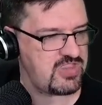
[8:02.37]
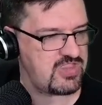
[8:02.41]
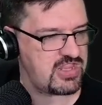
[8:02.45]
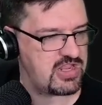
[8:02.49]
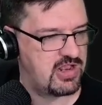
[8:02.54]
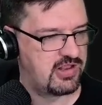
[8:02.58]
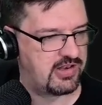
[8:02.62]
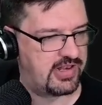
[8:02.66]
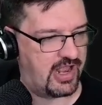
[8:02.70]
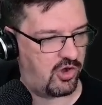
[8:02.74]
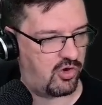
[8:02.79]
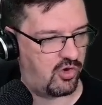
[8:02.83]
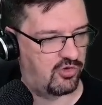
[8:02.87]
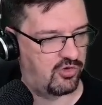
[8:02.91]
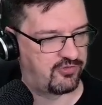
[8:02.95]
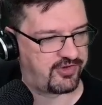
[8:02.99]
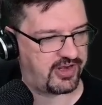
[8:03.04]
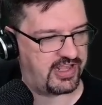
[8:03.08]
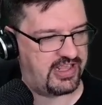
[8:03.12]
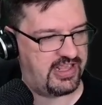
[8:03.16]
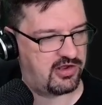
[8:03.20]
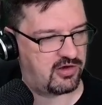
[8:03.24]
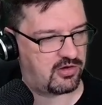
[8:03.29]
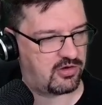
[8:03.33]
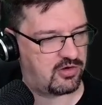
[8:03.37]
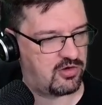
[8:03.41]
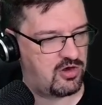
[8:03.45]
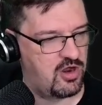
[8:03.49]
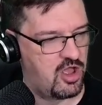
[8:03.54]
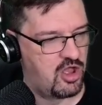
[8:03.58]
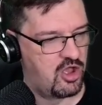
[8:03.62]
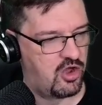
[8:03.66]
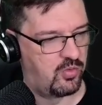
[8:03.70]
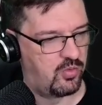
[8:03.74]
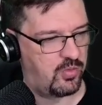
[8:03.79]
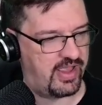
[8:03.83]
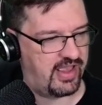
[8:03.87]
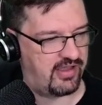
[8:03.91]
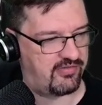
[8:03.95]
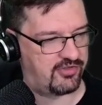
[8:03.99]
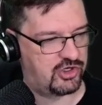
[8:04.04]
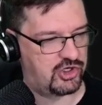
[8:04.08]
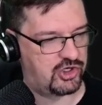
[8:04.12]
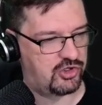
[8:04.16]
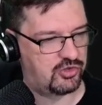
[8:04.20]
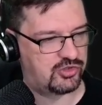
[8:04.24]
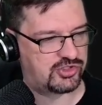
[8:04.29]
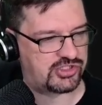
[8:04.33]
Now over here, we have a
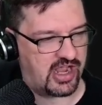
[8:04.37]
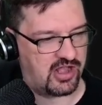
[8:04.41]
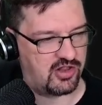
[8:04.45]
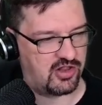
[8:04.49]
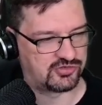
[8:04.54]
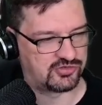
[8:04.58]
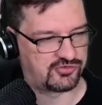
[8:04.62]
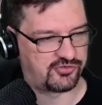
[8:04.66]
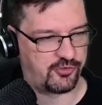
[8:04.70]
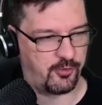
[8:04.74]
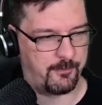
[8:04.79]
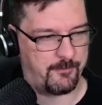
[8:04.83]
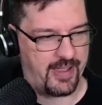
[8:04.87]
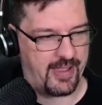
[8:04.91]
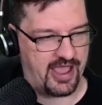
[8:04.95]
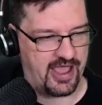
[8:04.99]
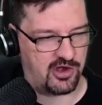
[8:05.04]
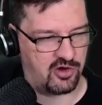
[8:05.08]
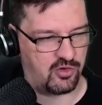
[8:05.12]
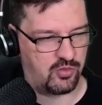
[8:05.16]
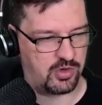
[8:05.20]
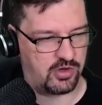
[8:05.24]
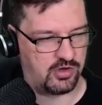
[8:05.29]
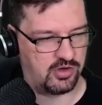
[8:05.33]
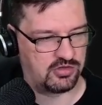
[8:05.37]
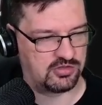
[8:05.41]
new challenge for Battle World.